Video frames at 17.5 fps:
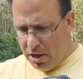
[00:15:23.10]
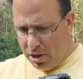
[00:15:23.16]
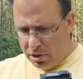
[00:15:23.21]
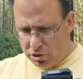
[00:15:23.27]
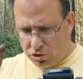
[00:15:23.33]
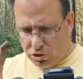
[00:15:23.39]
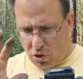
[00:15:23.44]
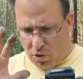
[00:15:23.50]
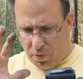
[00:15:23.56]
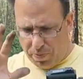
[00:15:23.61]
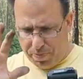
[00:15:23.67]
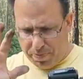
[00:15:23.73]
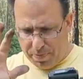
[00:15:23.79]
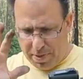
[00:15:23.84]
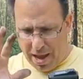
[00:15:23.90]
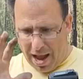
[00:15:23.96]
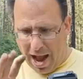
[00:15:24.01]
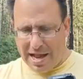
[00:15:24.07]
So
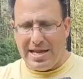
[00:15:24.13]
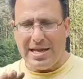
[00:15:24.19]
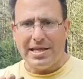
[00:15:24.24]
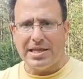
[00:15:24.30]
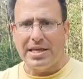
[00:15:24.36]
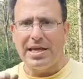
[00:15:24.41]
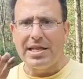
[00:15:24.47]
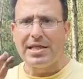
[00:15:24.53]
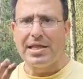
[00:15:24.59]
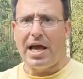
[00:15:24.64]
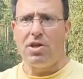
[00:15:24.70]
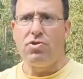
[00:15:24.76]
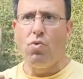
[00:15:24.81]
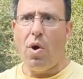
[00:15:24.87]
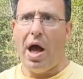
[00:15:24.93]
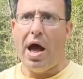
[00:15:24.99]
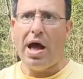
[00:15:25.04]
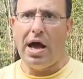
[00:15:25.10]
anything that
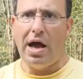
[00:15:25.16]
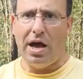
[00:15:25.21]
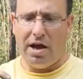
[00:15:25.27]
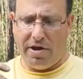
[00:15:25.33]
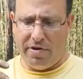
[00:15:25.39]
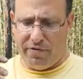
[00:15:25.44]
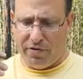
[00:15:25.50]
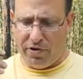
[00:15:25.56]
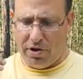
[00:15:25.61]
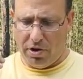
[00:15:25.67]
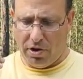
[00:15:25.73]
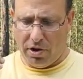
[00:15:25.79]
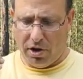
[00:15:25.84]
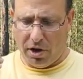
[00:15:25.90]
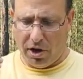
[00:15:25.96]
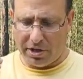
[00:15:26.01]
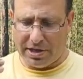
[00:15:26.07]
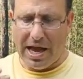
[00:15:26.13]
you have
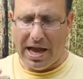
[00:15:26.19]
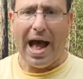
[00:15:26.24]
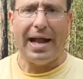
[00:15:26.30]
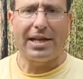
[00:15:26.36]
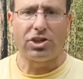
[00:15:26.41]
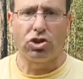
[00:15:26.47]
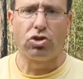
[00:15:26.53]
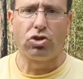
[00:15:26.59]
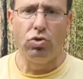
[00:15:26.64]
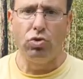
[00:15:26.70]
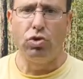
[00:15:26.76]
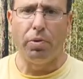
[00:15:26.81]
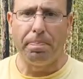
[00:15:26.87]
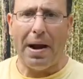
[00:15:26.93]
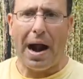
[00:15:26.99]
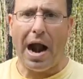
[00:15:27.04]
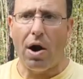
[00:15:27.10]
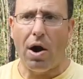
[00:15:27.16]
attached to your
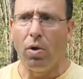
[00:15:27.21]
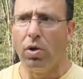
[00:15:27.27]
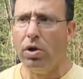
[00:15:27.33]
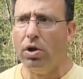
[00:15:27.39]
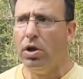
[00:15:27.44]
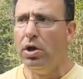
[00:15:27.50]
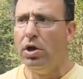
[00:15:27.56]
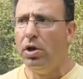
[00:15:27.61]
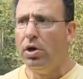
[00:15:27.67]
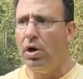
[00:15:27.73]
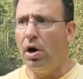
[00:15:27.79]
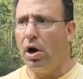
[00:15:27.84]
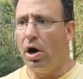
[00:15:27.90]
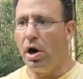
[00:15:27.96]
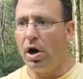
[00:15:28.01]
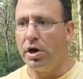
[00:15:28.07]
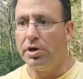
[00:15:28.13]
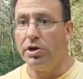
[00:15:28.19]
barrel
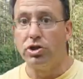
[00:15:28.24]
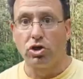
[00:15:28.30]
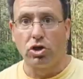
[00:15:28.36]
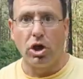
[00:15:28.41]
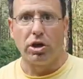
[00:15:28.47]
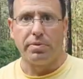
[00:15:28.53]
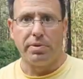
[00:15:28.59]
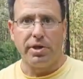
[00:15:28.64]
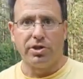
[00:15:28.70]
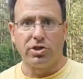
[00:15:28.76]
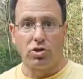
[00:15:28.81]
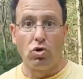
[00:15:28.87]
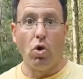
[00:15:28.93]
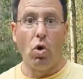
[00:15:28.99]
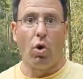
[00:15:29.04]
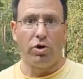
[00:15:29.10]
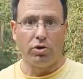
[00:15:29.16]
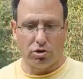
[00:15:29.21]
is going
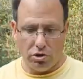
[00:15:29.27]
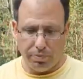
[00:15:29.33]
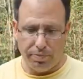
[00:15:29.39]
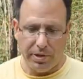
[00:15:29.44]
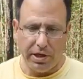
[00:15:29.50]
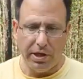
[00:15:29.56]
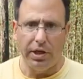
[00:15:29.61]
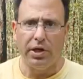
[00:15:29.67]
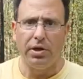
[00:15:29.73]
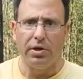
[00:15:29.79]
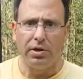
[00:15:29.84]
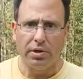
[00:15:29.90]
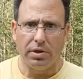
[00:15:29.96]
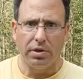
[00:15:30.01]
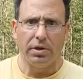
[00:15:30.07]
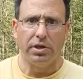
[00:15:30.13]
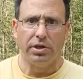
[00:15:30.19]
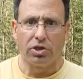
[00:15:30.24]
to
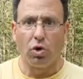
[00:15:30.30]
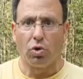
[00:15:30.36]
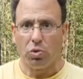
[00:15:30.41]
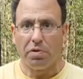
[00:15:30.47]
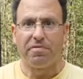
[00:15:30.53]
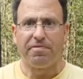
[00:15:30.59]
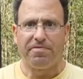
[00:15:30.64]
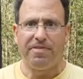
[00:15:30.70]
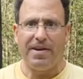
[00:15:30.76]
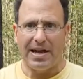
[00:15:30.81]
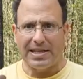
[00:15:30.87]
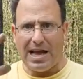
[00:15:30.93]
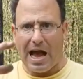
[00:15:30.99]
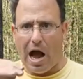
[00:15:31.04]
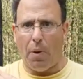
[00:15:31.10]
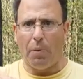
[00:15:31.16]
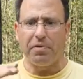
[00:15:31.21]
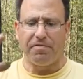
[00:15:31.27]
affect
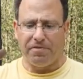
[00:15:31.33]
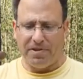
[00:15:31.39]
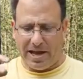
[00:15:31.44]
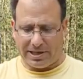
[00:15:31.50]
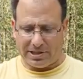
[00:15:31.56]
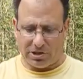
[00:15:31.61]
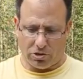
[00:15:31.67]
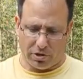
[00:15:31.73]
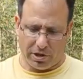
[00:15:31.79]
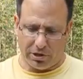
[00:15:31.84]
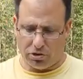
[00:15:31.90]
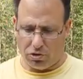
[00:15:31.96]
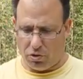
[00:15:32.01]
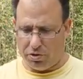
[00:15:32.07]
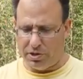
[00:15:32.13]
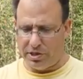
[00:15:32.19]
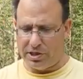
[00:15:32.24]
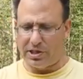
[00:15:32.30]
how it flexes. Okay,
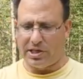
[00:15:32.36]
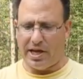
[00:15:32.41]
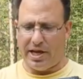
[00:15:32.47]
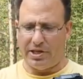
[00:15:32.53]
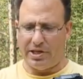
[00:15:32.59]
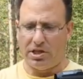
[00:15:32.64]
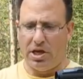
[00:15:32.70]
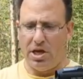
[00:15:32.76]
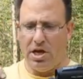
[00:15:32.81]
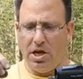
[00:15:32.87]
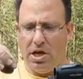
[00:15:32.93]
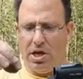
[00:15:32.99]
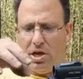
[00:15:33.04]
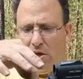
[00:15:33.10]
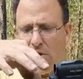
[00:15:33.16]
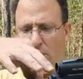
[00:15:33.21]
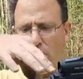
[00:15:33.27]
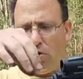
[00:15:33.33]
so in this case,
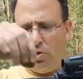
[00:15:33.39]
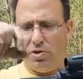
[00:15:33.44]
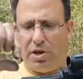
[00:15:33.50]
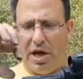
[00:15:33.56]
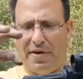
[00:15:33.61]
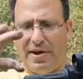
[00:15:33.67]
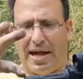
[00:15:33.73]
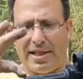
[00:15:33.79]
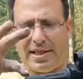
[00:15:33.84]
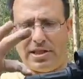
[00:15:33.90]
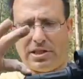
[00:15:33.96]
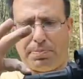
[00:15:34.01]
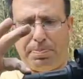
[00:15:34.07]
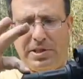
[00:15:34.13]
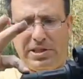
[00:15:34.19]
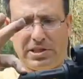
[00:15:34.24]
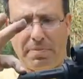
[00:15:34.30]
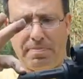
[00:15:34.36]
you know, I've got this
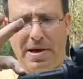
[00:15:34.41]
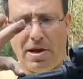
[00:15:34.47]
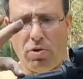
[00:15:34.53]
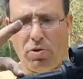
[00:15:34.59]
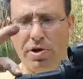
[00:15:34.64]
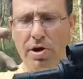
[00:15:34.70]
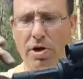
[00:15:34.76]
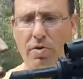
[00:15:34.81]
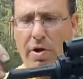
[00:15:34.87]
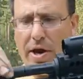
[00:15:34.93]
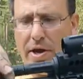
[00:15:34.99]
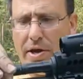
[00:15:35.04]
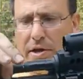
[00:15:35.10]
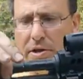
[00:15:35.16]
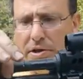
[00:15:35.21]
piece of metal here, right?